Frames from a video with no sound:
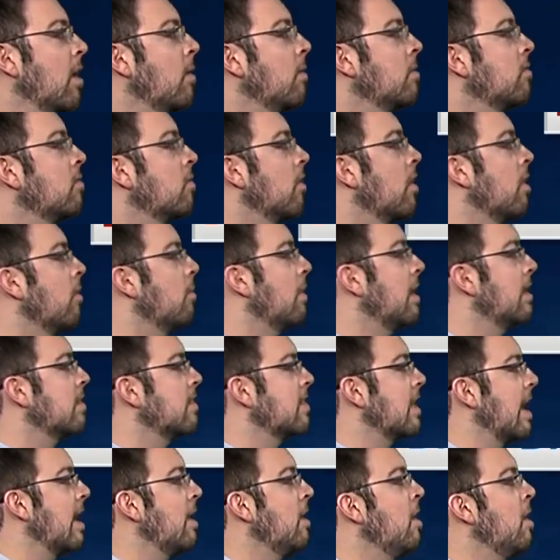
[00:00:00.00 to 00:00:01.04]
we go into our
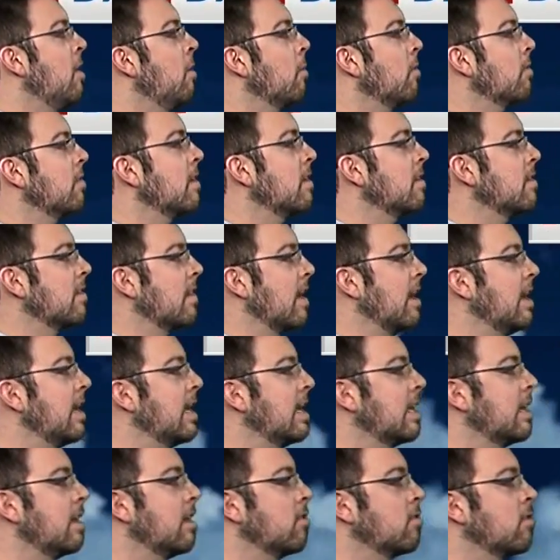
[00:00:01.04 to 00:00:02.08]
Wednesday, we'll see
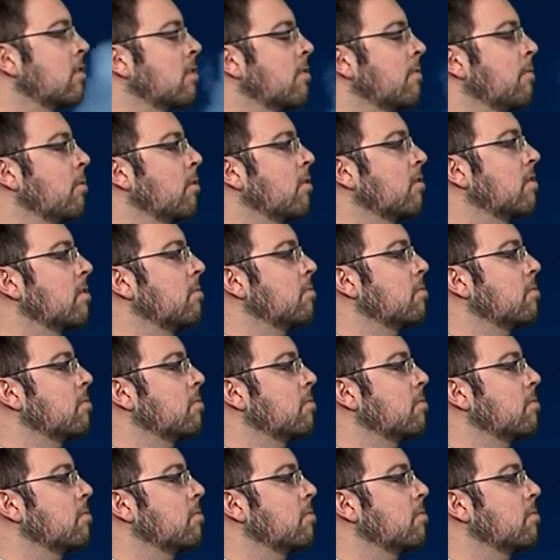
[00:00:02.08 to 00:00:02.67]
sunny conditions for us.